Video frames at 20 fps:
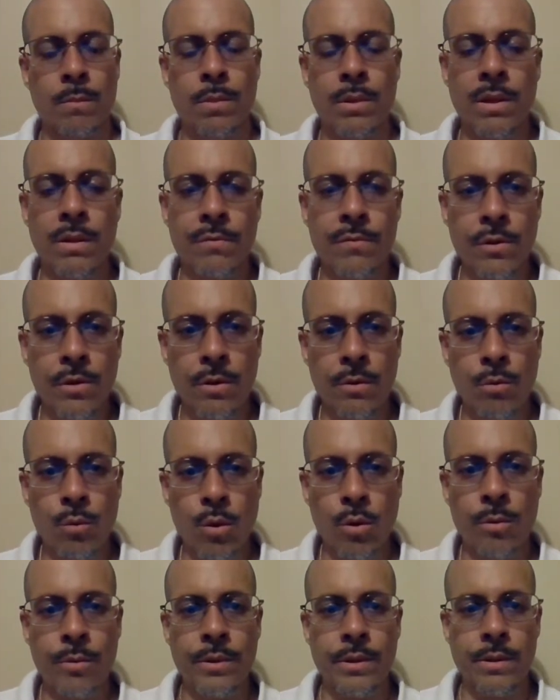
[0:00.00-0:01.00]
But if you're a
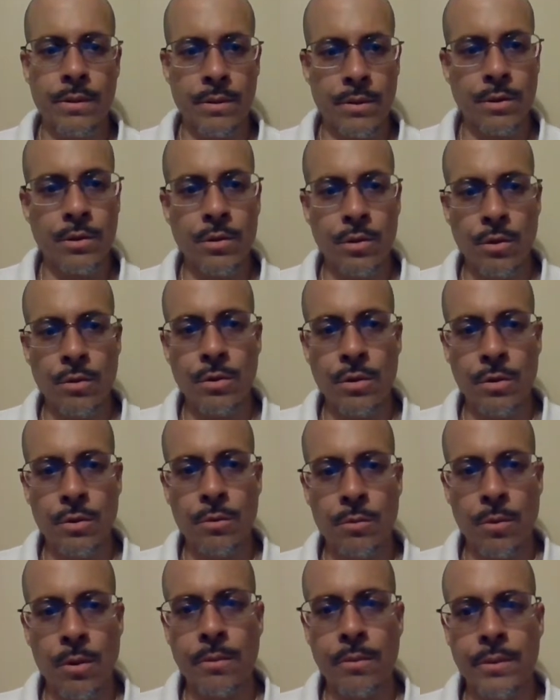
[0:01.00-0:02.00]
warrior and you know you're
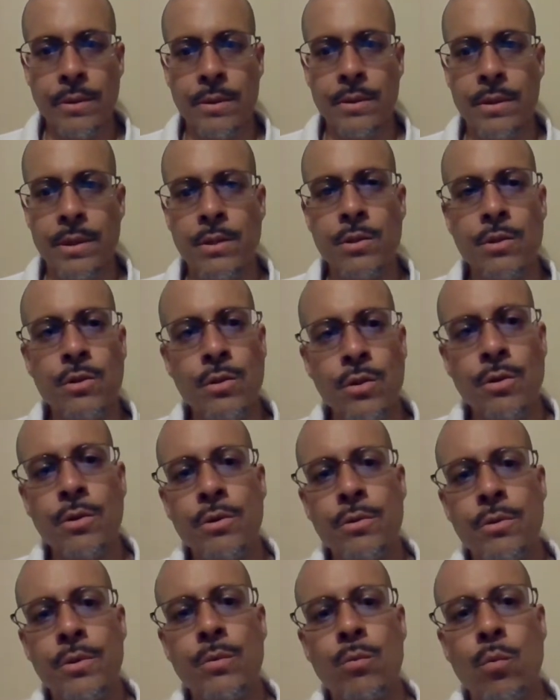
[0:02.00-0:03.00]
a warrior, then you know
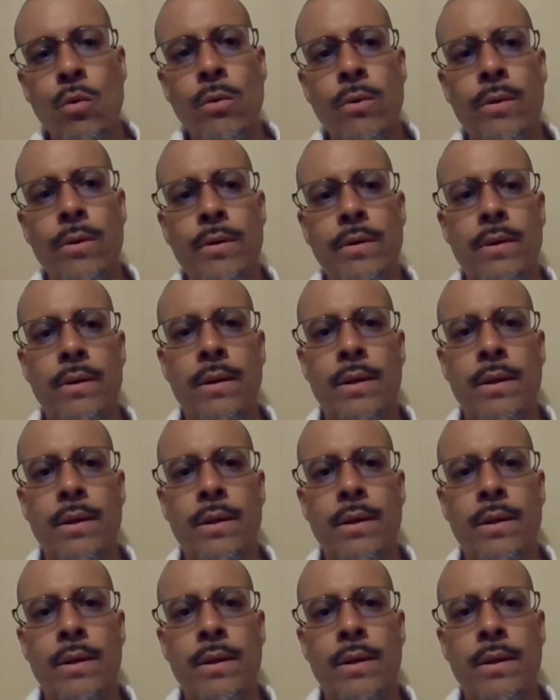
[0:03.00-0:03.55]
you're in war.